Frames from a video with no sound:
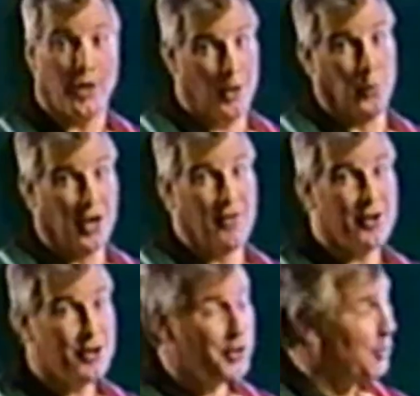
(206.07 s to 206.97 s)
And whatever
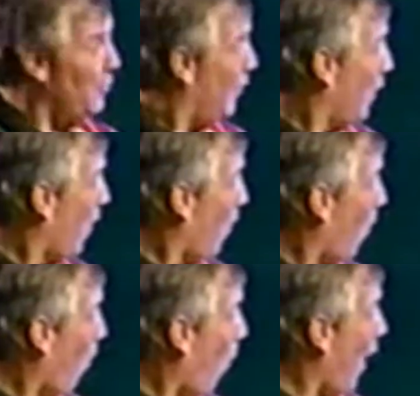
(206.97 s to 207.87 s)
you do,
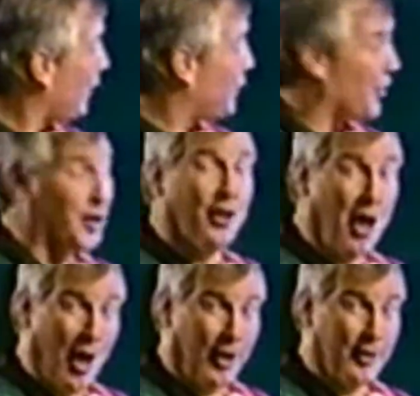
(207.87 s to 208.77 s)
watch the clock.